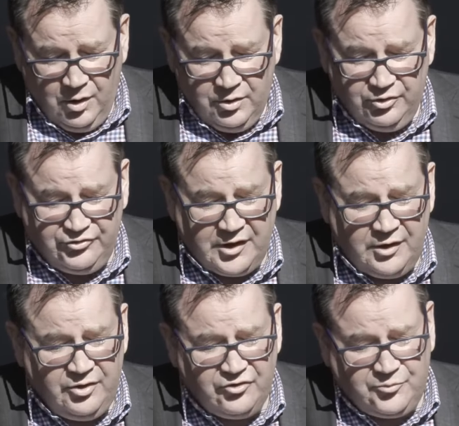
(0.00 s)
New
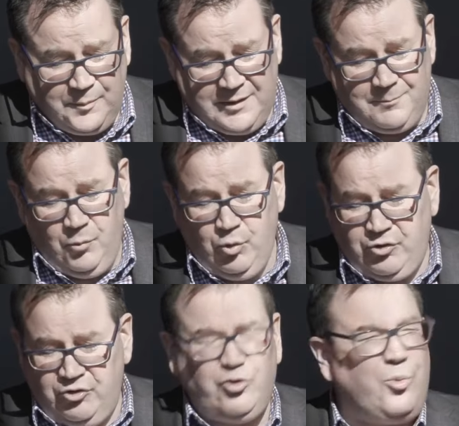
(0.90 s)
Zealand has spent more
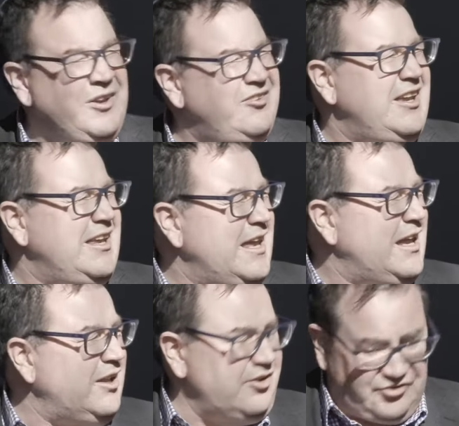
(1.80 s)
than 20
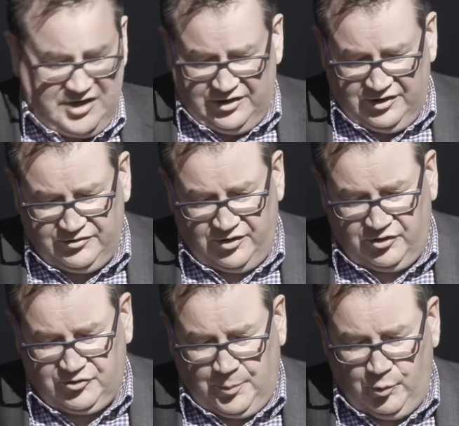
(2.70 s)
years getting to
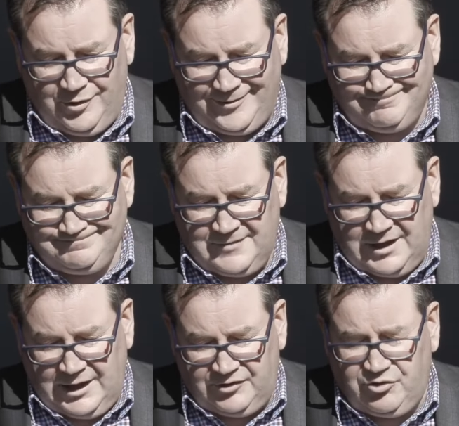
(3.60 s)
this point,
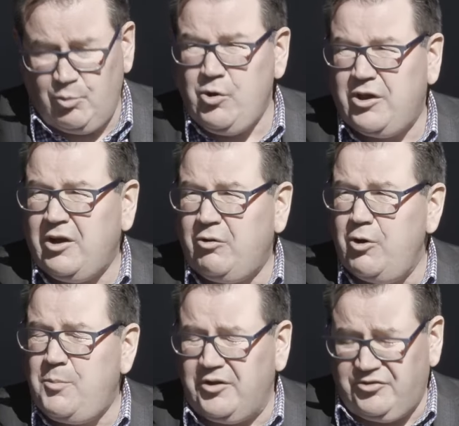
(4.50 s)
and as the working
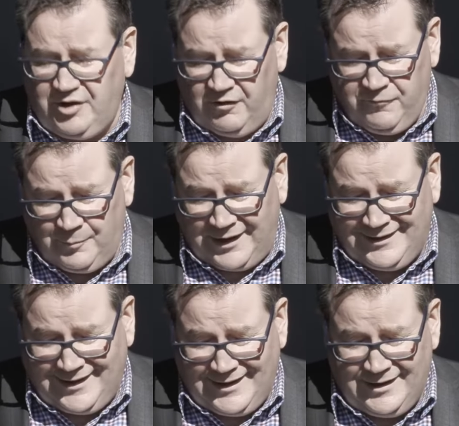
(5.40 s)
group itself
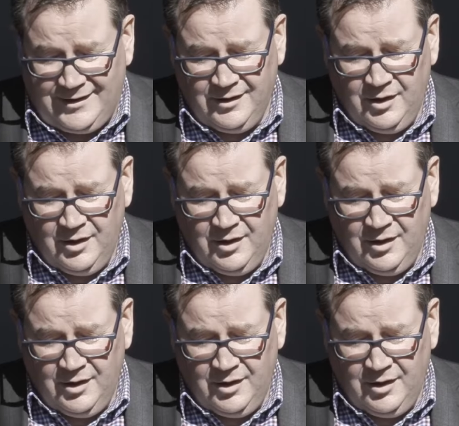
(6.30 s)
made clear,